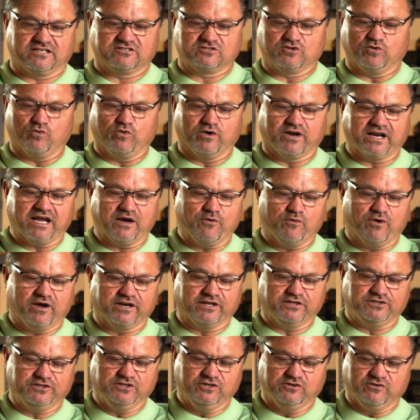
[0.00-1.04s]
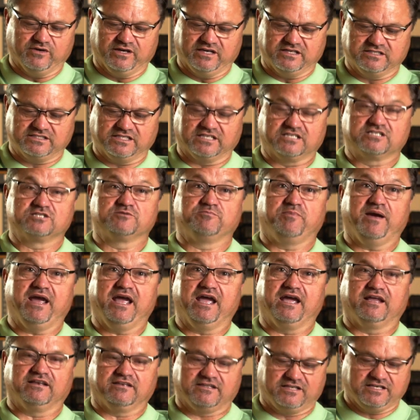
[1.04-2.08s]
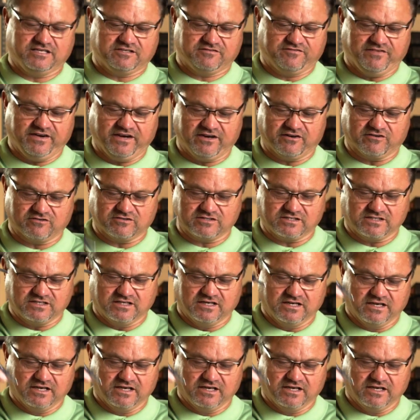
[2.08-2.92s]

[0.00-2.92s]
So what I wanna do is expand these fingers.